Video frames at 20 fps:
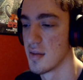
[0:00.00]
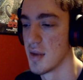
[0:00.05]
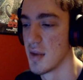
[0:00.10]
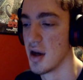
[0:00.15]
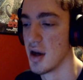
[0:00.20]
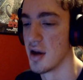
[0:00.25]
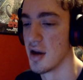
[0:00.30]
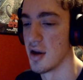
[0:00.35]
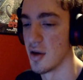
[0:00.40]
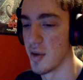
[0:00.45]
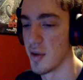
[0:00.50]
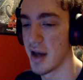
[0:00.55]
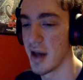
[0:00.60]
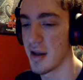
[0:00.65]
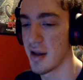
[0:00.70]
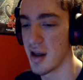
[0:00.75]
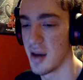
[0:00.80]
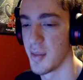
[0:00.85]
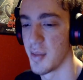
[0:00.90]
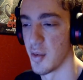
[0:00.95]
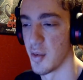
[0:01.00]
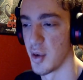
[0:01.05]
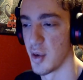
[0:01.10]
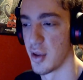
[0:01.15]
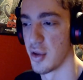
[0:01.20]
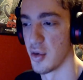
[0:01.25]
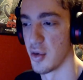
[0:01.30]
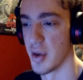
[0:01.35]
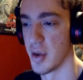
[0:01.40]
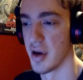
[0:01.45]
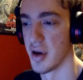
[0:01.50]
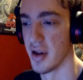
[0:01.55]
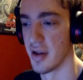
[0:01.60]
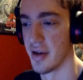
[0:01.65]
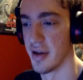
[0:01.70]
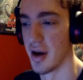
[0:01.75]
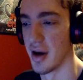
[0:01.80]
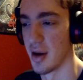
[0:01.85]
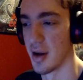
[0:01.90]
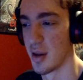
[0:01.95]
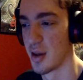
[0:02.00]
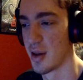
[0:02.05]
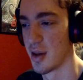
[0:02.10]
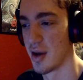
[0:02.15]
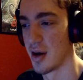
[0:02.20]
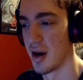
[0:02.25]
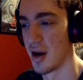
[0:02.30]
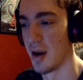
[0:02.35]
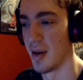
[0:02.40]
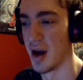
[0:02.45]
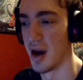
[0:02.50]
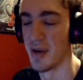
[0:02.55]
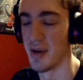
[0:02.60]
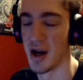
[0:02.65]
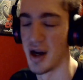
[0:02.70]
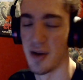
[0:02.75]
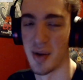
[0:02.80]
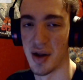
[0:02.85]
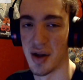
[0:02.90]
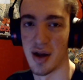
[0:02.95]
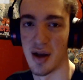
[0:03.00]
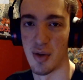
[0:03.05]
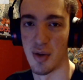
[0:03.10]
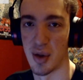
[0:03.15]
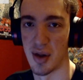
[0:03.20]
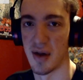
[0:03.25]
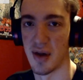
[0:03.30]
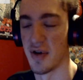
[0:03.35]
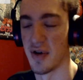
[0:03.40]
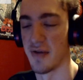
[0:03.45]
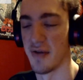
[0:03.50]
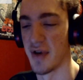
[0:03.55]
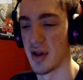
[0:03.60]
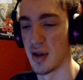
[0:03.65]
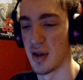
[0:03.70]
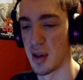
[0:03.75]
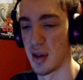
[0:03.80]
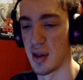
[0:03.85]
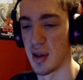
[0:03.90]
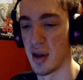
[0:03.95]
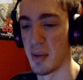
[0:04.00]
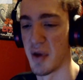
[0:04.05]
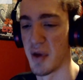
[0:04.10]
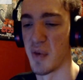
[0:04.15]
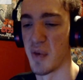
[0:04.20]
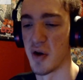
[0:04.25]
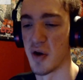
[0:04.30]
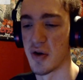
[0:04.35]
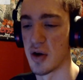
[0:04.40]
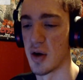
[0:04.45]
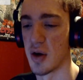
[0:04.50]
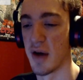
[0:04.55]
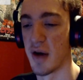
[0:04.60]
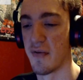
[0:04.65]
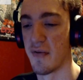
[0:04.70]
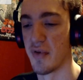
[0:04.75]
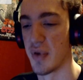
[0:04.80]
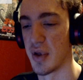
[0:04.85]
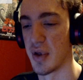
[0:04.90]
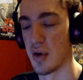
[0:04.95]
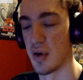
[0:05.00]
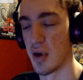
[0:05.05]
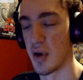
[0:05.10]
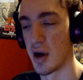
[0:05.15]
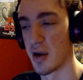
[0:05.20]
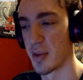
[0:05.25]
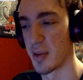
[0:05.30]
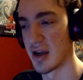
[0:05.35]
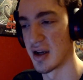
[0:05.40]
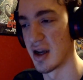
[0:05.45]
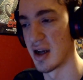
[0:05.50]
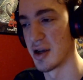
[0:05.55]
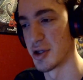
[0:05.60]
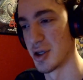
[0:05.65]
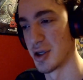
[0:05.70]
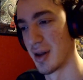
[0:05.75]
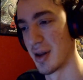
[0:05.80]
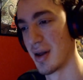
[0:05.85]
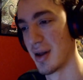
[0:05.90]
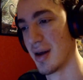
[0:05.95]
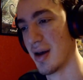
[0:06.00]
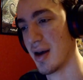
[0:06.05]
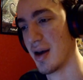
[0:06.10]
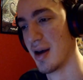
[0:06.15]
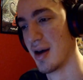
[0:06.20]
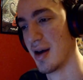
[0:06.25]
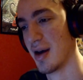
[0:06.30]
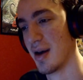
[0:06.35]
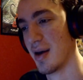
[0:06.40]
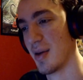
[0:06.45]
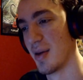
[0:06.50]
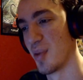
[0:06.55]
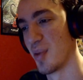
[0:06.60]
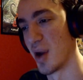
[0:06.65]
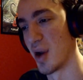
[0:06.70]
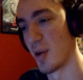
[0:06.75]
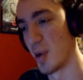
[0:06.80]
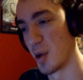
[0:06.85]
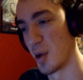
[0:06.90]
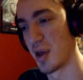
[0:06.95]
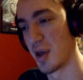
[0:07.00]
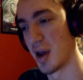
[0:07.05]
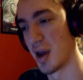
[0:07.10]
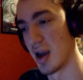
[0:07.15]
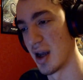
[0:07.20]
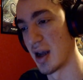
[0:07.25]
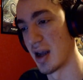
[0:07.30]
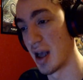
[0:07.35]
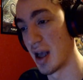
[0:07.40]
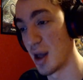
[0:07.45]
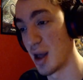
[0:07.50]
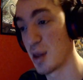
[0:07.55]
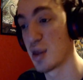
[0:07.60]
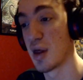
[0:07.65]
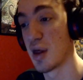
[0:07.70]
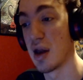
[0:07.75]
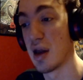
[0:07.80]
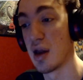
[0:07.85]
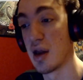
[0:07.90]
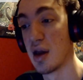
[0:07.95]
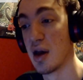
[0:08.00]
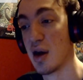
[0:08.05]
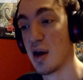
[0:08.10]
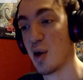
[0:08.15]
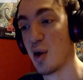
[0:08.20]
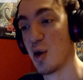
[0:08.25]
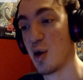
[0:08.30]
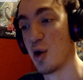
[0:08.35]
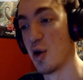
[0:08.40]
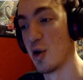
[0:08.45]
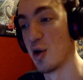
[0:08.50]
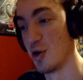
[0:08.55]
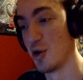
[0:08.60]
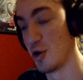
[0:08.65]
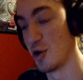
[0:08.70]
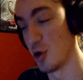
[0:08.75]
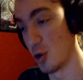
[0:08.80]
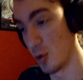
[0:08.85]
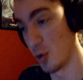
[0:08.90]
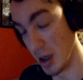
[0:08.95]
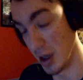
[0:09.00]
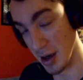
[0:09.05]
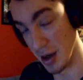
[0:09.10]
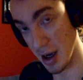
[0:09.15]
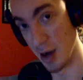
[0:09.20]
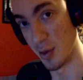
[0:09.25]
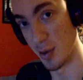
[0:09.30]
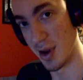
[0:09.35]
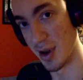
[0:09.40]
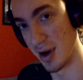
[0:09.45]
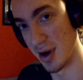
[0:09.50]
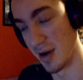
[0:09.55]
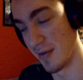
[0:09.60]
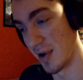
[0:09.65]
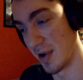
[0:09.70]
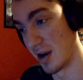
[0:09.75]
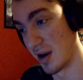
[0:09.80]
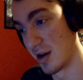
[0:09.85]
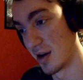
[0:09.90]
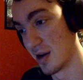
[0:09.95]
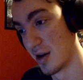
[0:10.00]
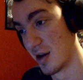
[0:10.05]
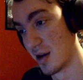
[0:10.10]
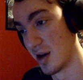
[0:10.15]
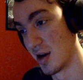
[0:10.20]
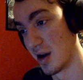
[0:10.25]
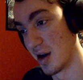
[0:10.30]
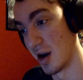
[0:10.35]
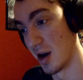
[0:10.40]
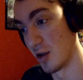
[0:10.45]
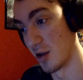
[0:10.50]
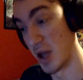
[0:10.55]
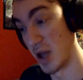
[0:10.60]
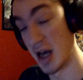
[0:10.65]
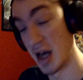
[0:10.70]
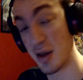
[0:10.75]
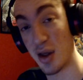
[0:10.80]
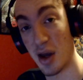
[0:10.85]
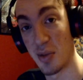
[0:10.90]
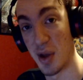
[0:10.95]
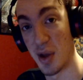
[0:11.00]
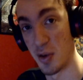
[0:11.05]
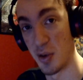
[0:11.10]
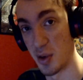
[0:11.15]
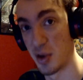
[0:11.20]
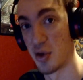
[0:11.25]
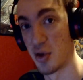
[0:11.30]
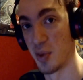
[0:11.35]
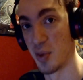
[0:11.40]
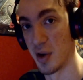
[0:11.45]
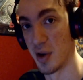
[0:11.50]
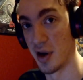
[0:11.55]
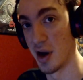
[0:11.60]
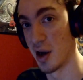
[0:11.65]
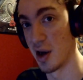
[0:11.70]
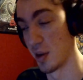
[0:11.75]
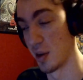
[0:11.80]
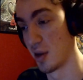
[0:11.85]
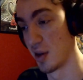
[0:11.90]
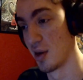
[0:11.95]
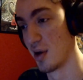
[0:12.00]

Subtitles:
You know, last time they were super nice. I mean, that was a different event. This is MF Bunko. I have zero expectations, but I will say, in case they do announce anything, last time they were super nice